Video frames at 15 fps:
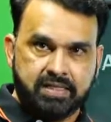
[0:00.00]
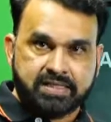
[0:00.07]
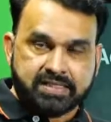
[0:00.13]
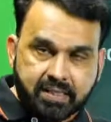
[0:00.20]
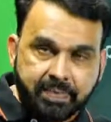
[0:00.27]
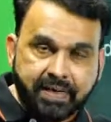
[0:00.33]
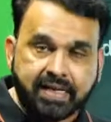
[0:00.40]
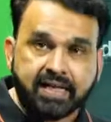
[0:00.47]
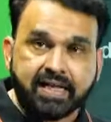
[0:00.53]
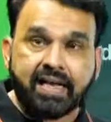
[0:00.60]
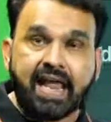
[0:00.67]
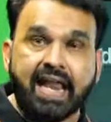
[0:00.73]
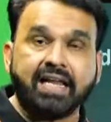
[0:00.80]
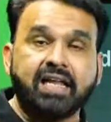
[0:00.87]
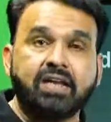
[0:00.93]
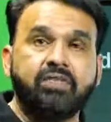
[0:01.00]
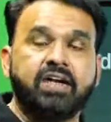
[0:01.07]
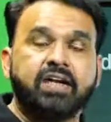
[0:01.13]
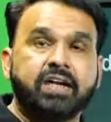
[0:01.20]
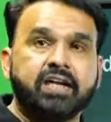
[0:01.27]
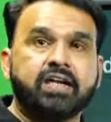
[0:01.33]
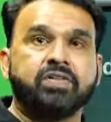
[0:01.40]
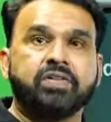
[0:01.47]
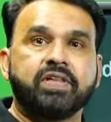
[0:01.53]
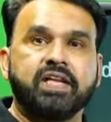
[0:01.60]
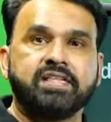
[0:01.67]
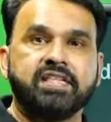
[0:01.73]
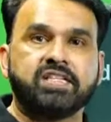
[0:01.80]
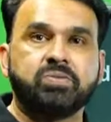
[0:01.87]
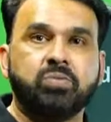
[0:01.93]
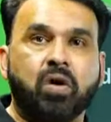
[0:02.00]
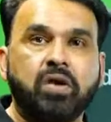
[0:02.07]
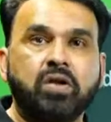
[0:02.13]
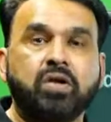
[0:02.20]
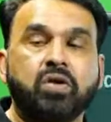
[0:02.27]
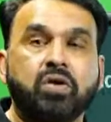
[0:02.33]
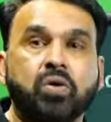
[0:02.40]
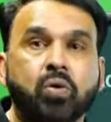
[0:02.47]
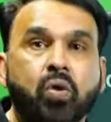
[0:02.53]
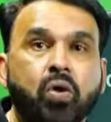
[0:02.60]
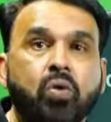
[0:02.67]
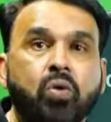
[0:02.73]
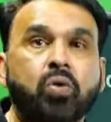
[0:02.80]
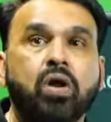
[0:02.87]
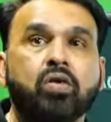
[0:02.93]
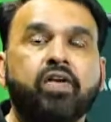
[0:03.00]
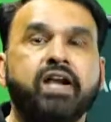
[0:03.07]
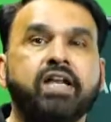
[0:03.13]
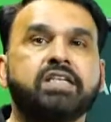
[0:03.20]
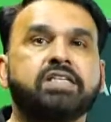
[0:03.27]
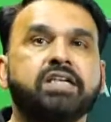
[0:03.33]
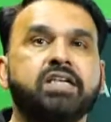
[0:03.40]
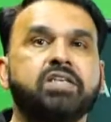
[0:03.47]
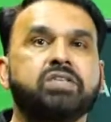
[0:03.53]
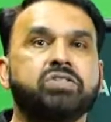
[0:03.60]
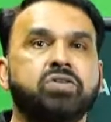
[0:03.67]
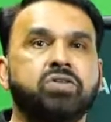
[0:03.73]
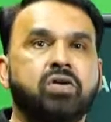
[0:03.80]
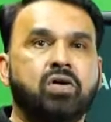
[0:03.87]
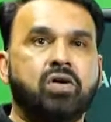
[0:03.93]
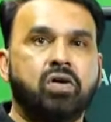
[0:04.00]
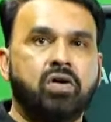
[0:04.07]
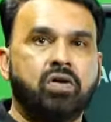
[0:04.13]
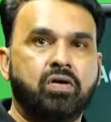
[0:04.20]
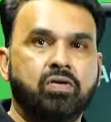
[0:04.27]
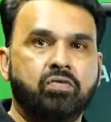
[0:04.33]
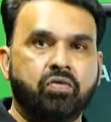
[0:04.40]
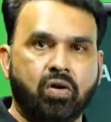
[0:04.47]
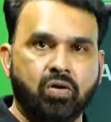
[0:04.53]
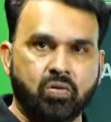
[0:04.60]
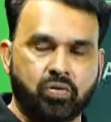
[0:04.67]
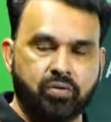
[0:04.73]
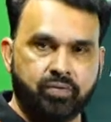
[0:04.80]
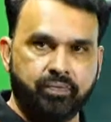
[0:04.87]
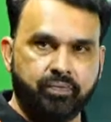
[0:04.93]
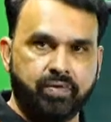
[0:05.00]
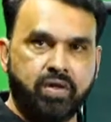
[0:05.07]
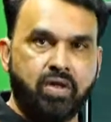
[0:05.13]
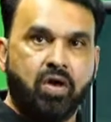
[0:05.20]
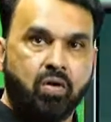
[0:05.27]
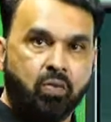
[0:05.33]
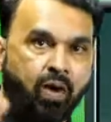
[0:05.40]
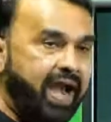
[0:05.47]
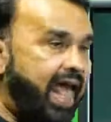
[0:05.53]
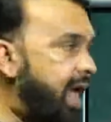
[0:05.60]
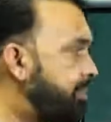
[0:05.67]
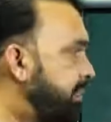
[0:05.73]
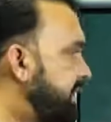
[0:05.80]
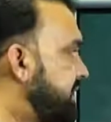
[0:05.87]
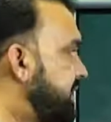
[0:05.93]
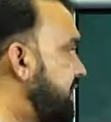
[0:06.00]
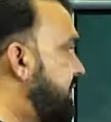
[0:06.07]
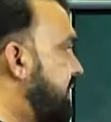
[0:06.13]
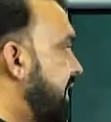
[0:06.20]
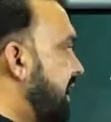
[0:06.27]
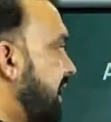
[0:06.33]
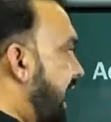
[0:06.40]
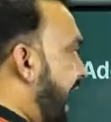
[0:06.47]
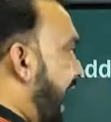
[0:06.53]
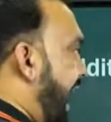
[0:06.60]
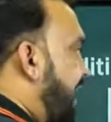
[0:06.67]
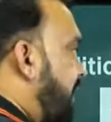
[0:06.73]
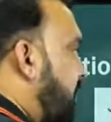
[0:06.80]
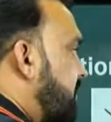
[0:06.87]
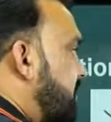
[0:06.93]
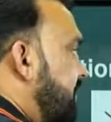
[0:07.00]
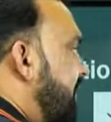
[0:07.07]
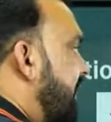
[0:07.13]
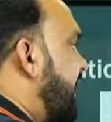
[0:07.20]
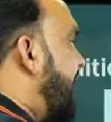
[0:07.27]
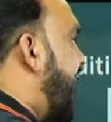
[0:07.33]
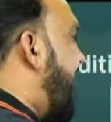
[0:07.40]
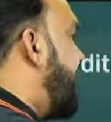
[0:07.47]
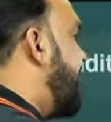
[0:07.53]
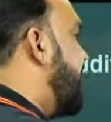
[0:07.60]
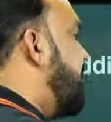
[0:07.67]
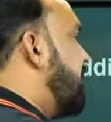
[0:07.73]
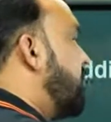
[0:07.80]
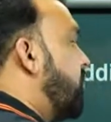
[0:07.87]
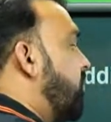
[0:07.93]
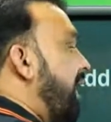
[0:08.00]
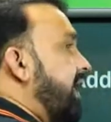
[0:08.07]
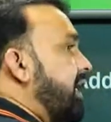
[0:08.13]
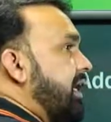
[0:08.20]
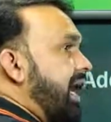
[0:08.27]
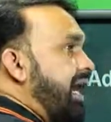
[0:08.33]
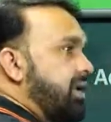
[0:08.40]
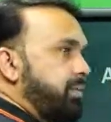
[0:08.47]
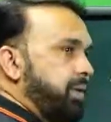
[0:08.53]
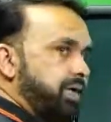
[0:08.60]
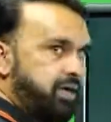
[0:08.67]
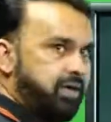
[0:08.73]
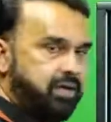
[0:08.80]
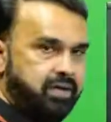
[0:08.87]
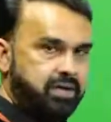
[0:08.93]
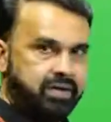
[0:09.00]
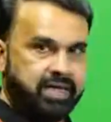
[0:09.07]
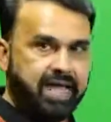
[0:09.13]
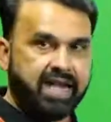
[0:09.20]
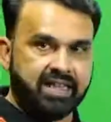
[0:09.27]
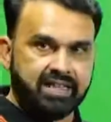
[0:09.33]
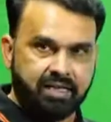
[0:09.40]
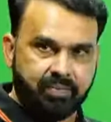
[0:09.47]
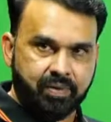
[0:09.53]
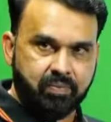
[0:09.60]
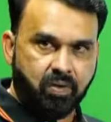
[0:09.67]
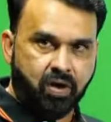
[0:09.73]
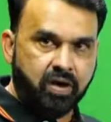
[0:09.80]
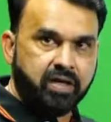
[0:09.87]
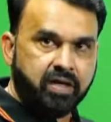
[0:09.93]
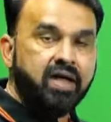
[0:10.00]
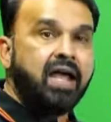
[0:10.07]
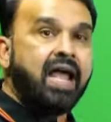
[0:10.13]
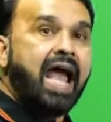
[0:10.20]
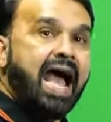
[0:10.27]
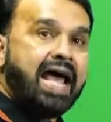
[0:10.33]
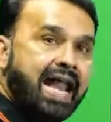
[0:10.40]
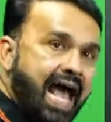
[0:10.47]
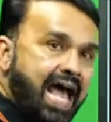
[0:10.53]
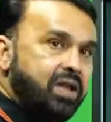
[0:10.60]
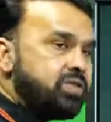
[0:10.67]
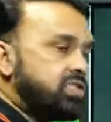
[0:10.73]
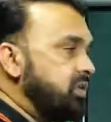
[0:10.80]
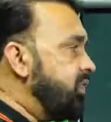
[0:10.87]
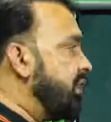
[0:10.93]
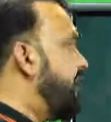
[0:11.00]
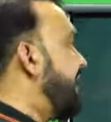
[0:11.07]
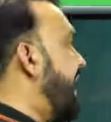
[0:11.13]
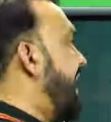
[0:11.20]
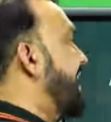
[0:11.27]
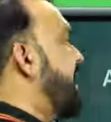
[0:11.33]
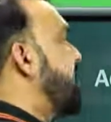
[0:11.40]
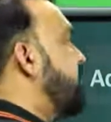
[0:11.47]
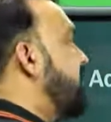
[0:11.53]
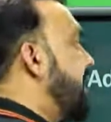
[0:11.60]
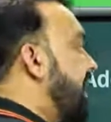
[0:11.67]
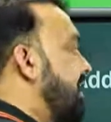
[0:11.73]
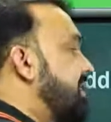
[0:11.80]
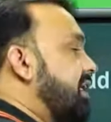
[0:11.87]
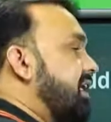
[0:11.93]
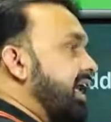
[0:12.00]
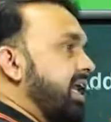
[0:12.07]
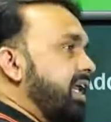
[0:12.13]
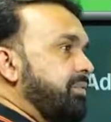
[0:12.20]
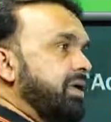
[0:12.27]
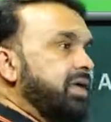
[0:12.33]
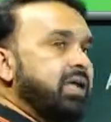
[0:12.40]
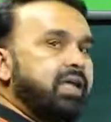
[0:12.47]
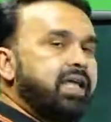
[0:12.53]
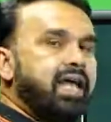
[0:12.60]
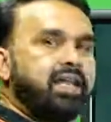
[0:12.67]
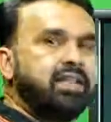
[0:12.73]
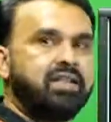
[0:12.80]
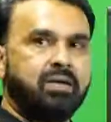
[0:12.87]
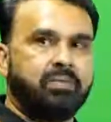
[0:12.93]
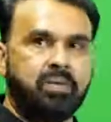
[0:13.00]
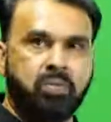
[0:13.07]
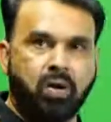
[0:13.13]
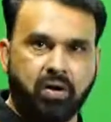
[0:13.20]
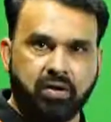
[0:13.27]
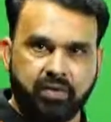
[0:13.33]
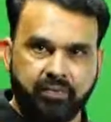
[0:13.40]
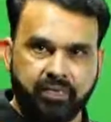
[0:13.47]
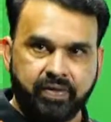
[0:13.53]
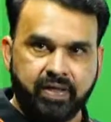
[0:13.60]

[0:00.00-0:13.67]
symmetrical alkene, when it treated with an HX molecule, no rule of addition is followed. What happens is hydrogen will get added to one carbon carrying the double bond, and halogen will get added to the other carbon carrying the double bond.